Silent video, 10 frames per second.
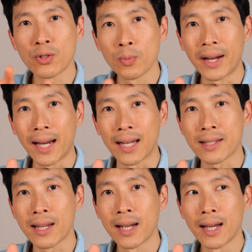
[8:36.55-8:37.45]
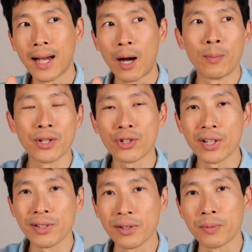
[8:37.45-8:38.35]
You might ask, how much
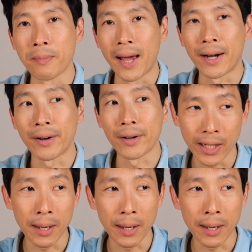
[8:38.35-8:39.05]
does this matter?